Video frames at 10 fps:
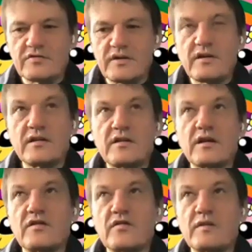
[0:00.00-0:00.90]
That's great.
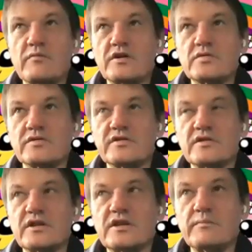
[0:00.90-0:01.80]
Thank you very much. We'll
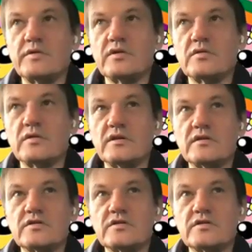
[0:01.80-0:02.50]
certainly keep you in